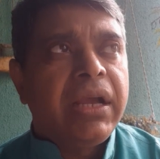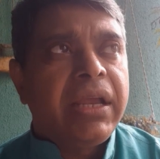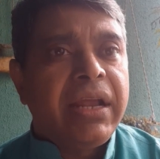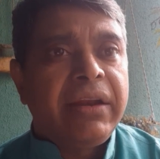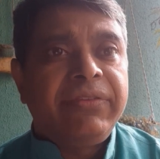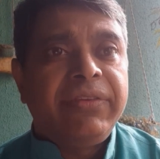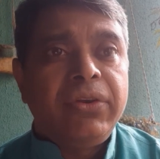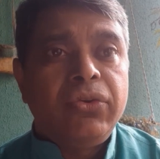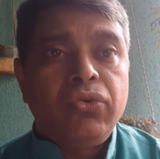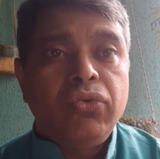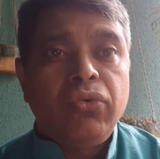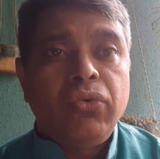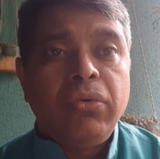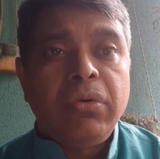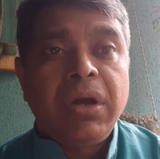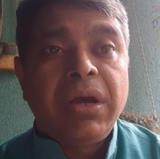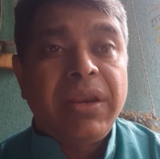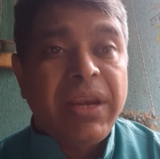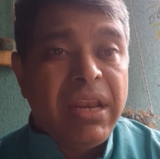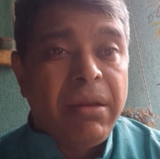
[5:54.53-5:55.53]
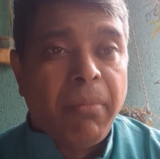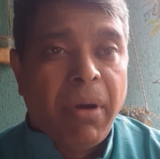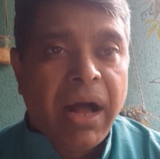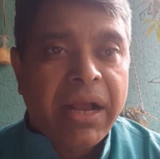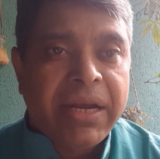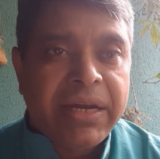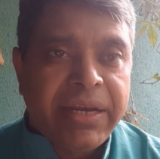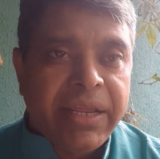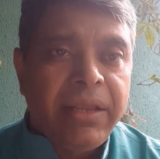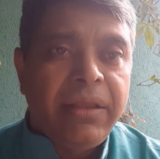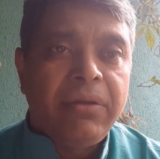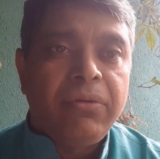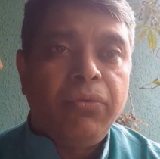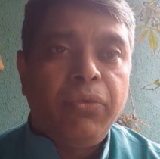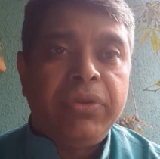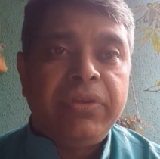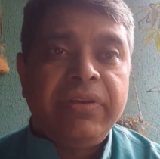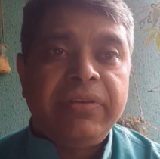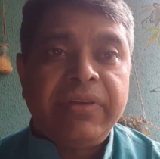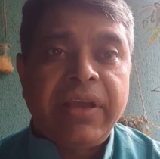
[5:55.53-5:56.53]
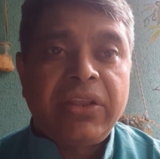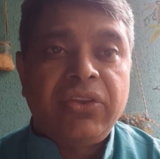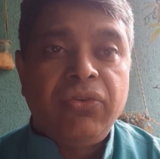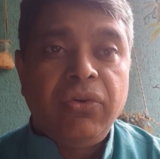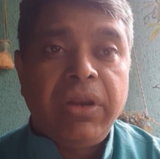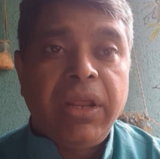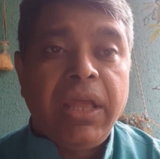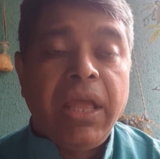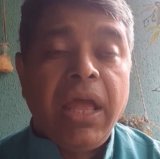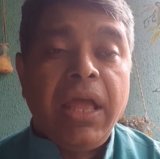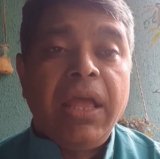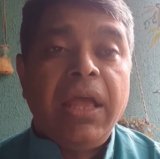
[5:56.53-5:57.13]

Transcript: gets into green marketing, which is actually